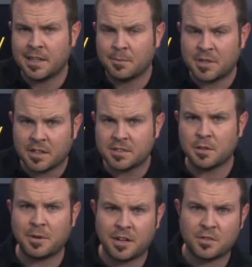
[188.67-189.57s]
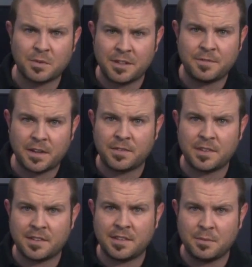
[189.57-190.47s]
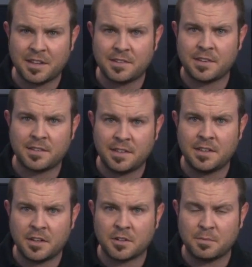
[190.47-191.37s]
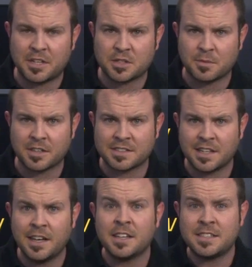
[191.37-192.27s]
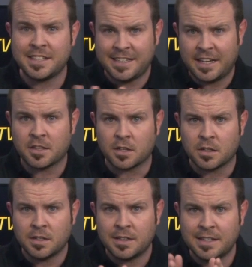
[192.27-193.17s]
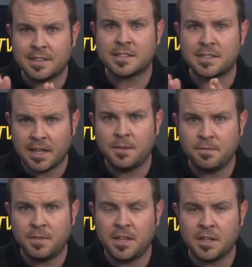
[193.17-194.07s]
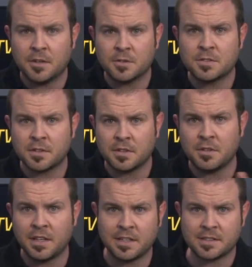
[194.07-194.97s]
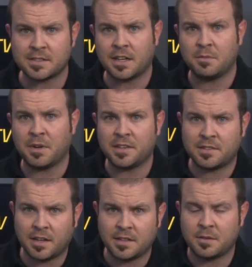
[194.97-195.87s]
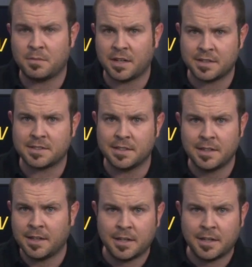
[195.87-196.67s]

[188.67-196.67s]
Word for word: but also our 2560 by 1600 benchmarks together in the same video so that you can get a side-by-side -side comparison.